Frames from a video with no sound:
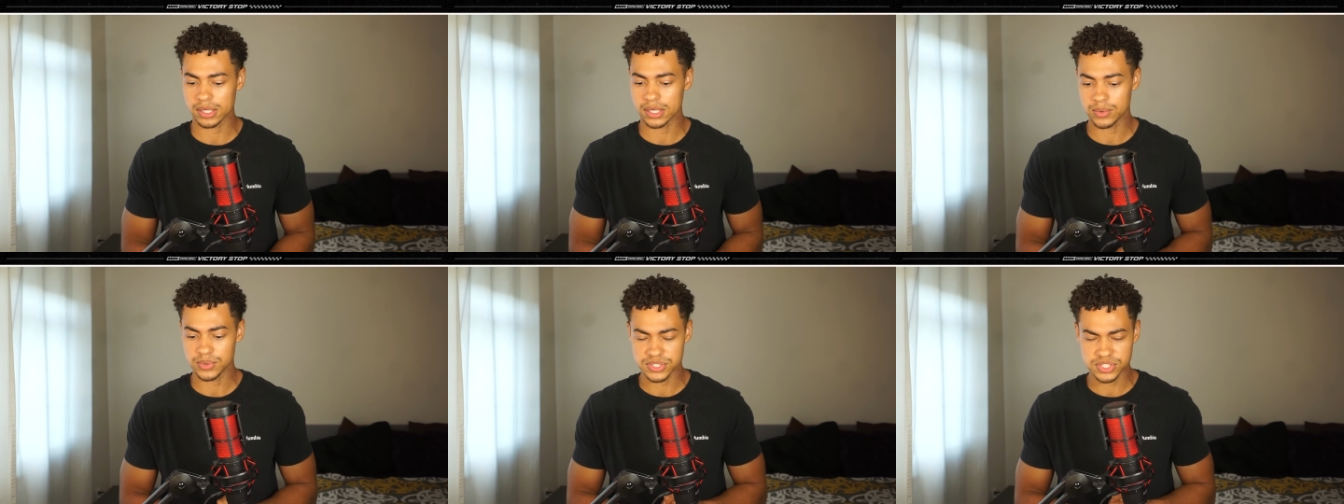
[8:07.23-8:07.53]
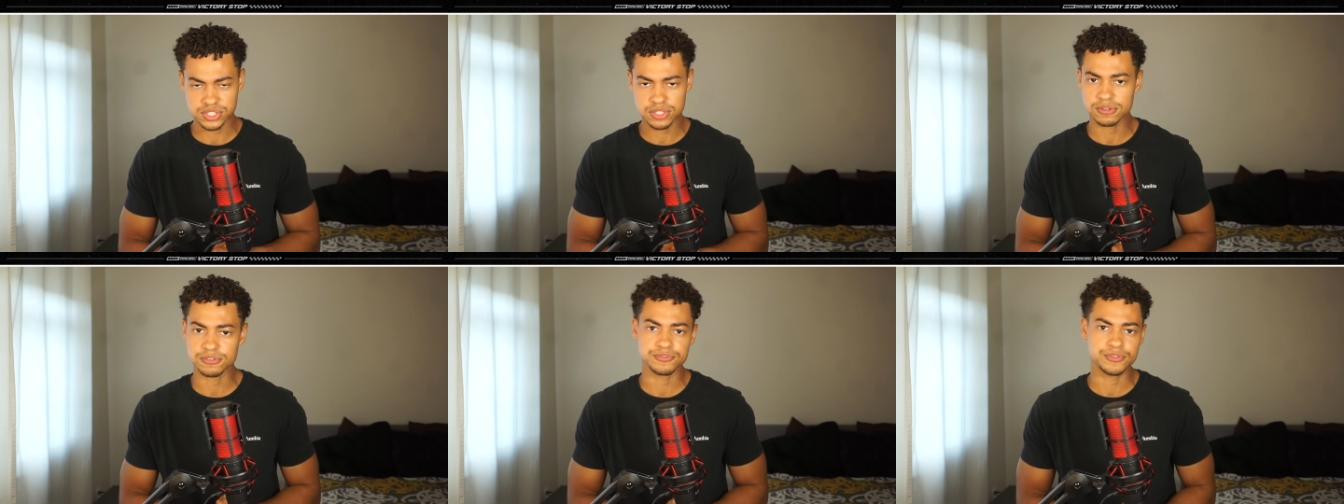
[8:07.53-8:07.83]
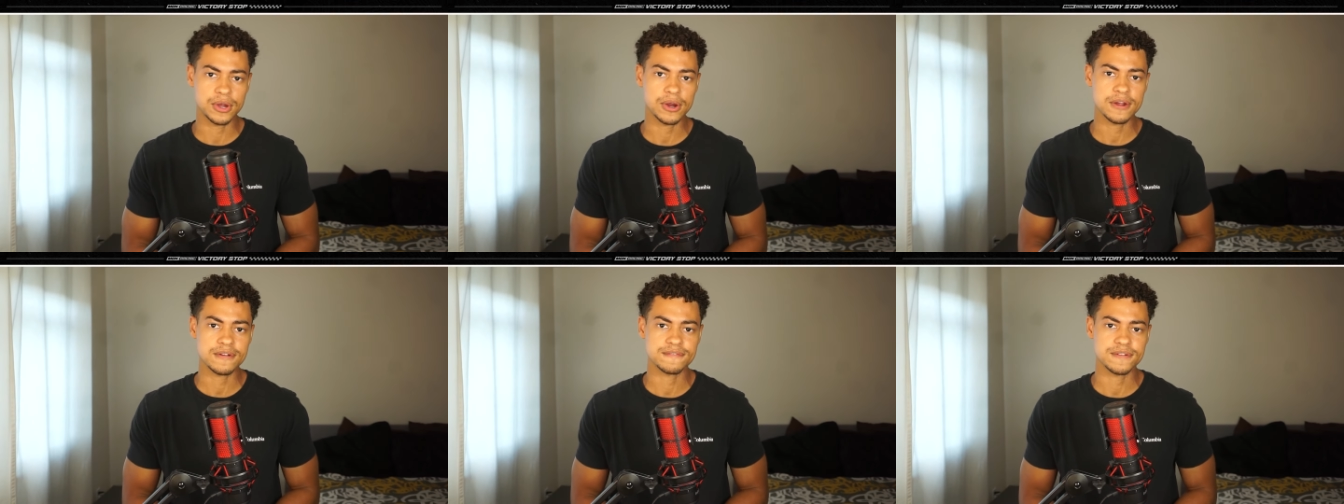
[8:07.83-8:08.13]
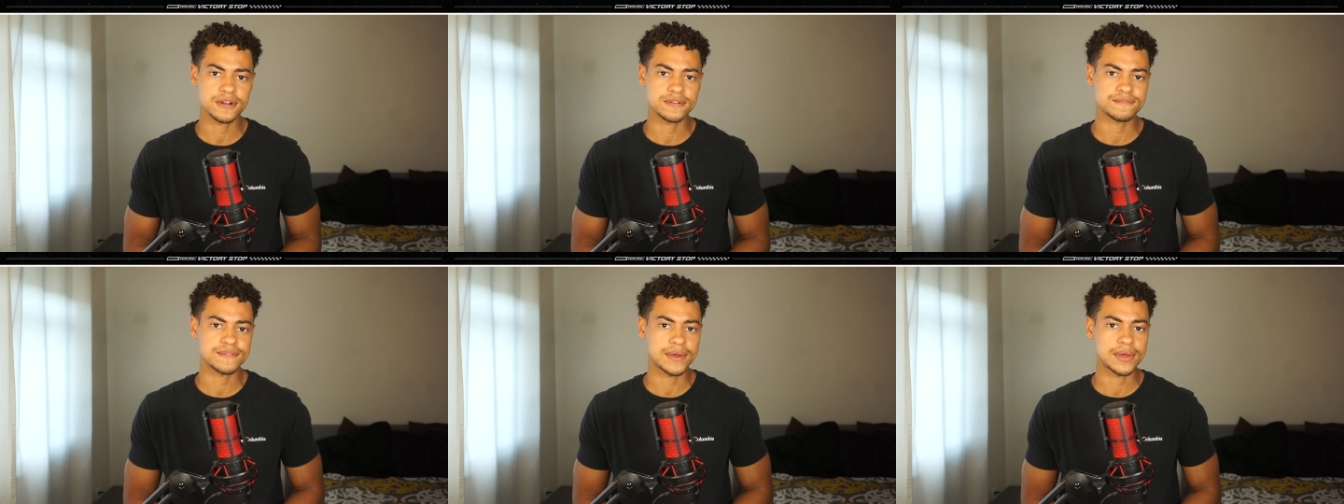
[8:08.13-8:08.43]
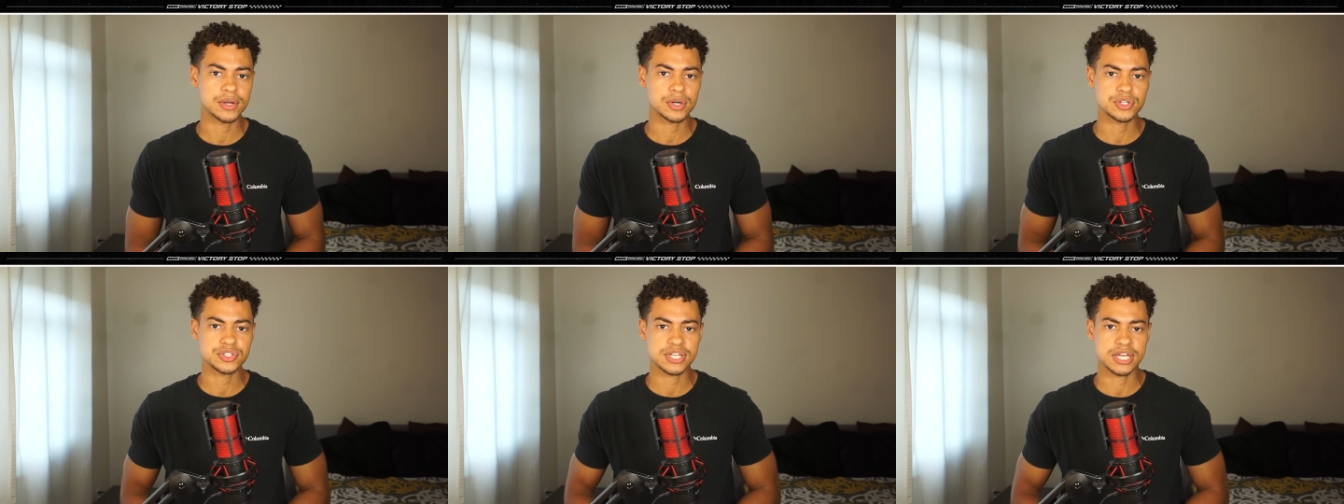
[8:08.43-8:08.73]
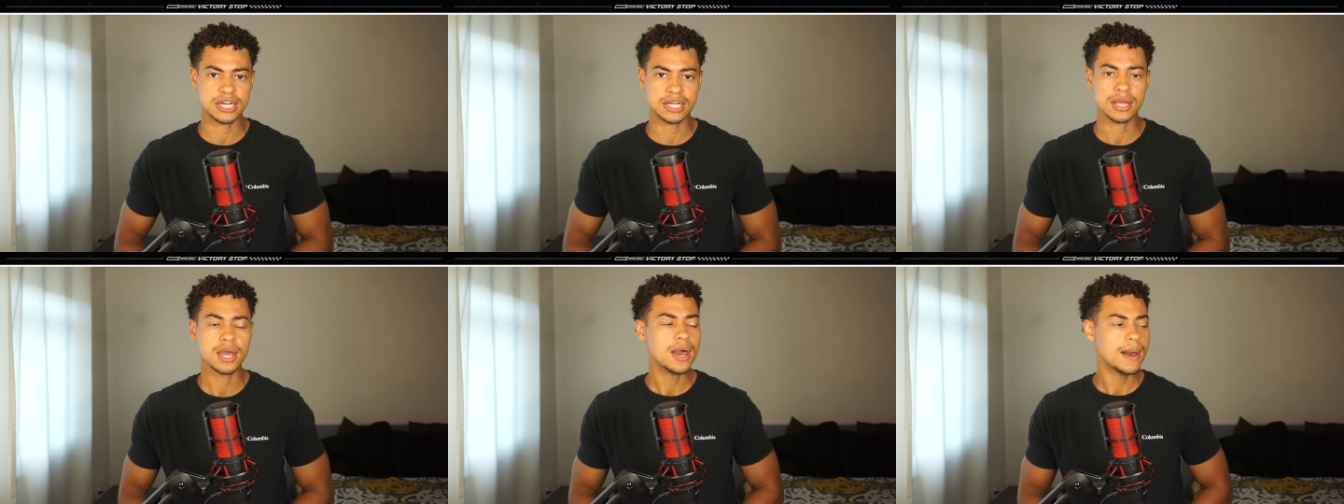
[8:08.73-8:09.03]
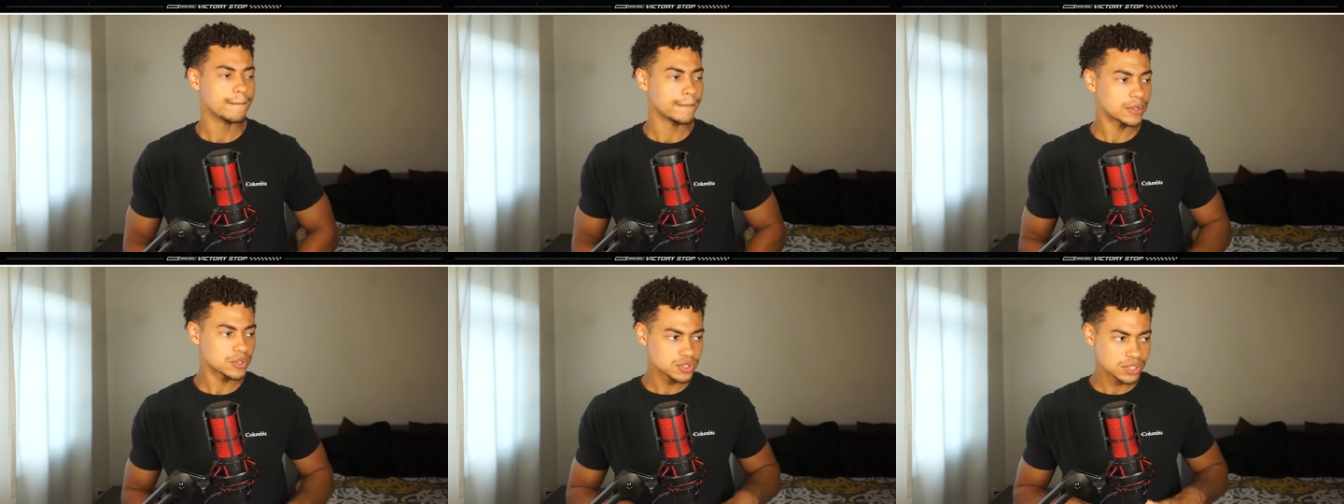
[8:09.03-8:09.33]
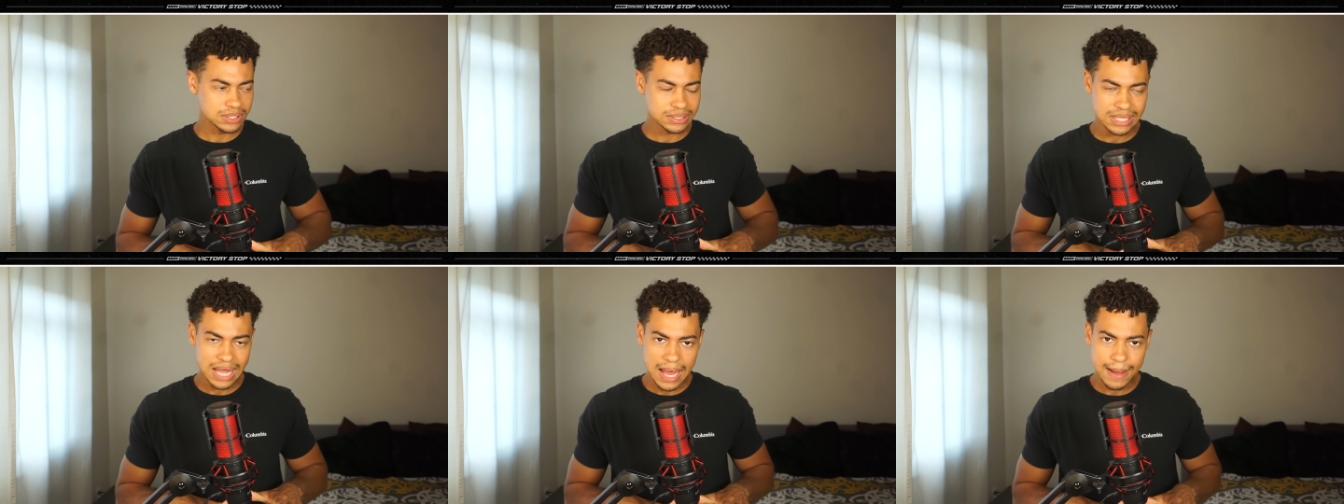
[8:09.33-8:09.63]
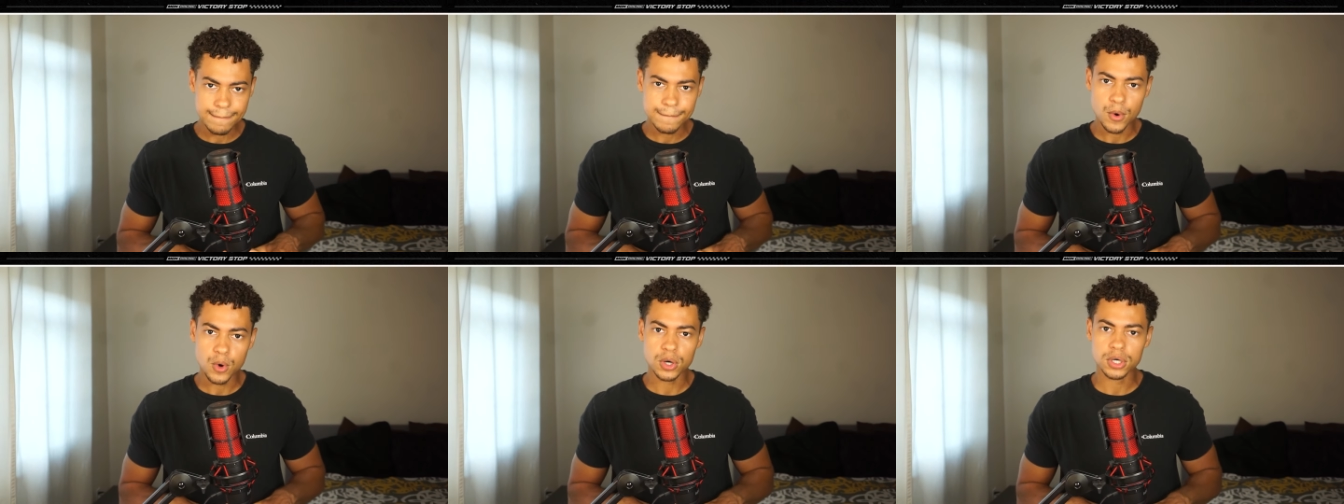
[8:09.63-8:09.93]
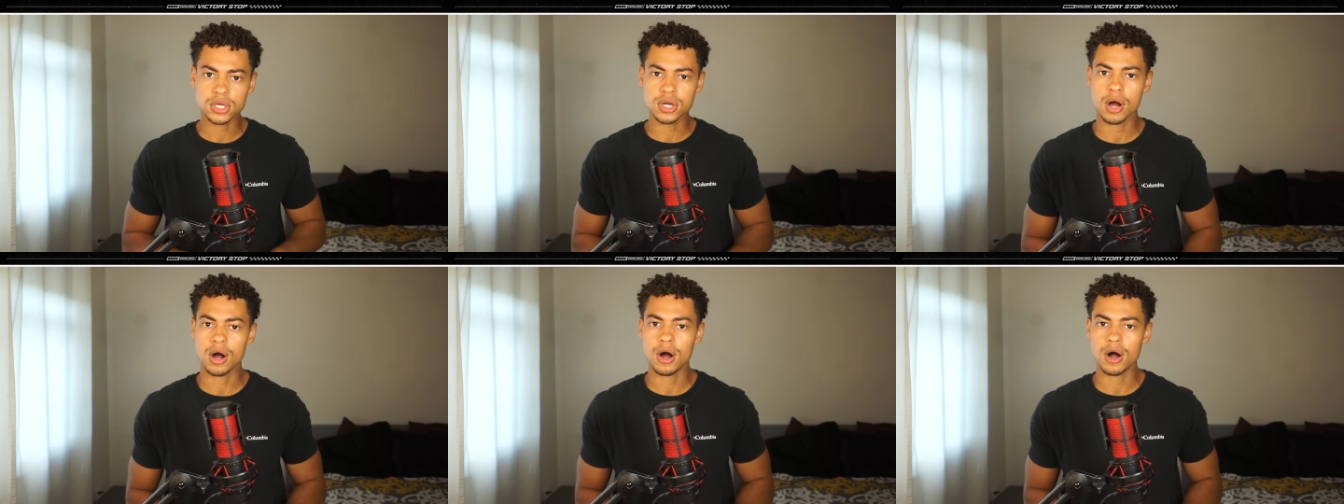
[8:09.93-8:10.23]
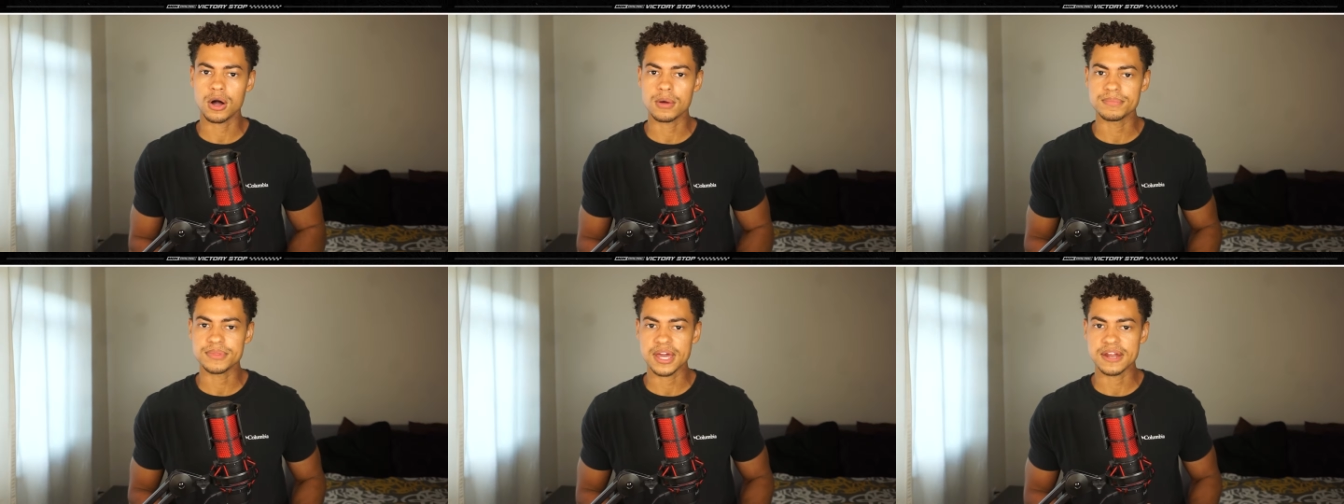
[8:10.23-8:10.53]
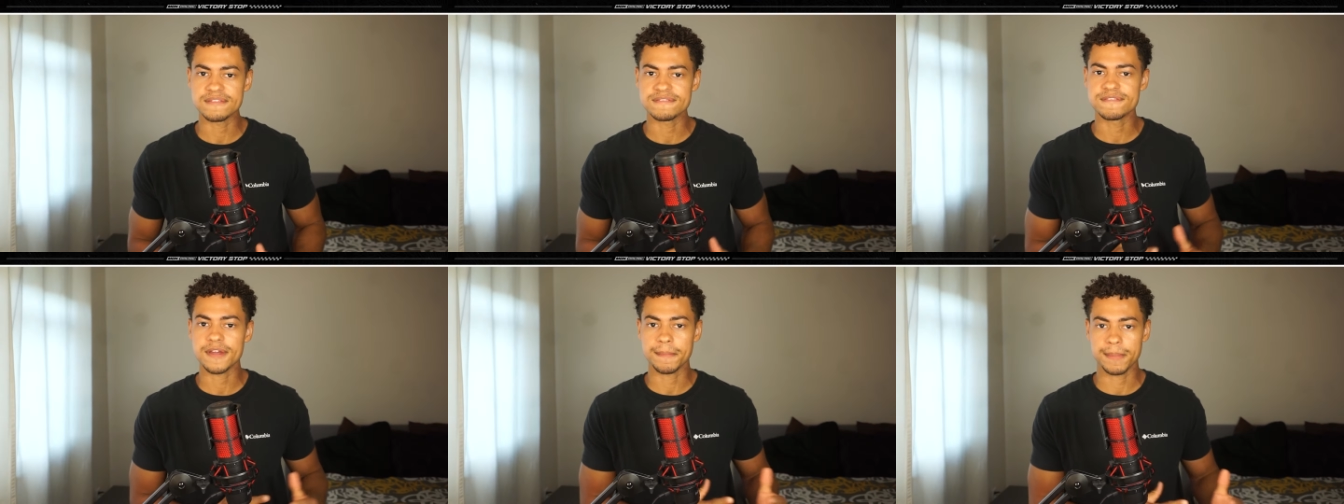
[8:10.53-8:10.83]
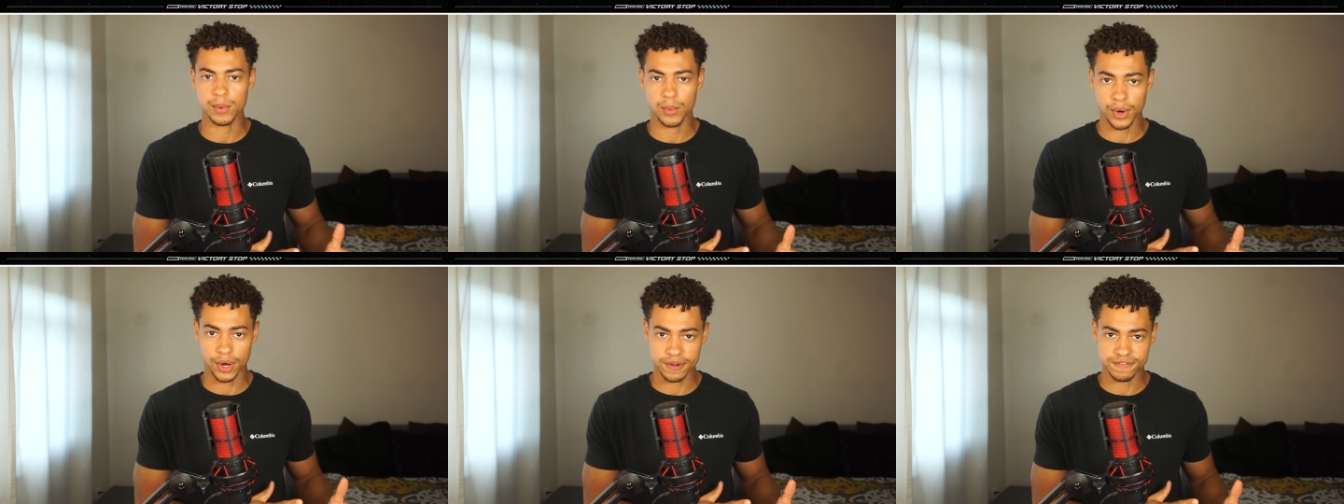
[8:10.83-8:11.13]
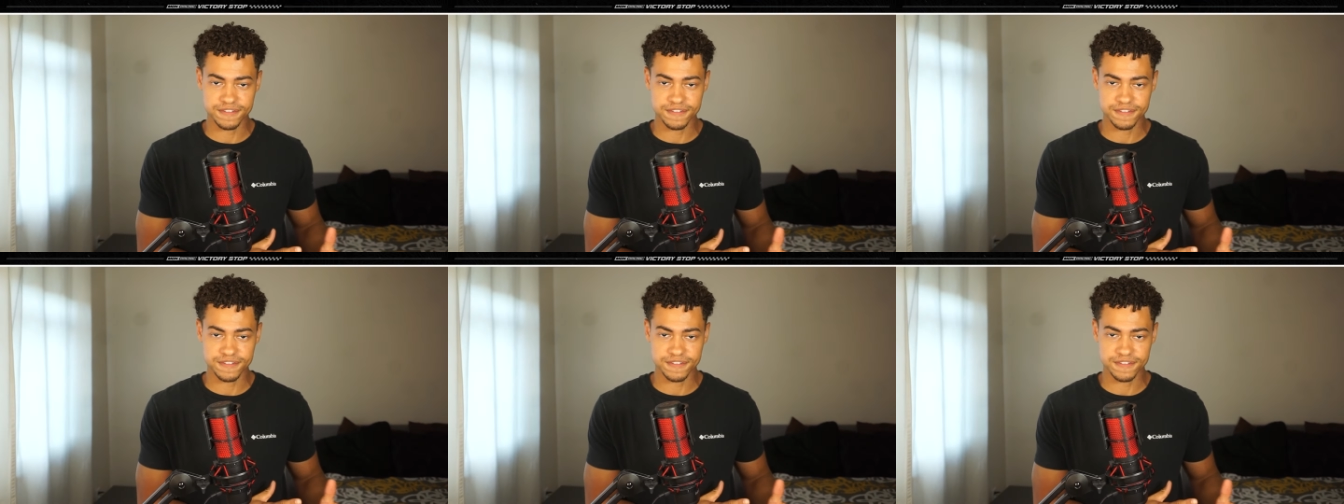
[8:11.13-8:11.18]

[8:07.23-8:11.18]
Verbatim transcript: It was still very fun, very entertaining, but it was a lot more calm than February.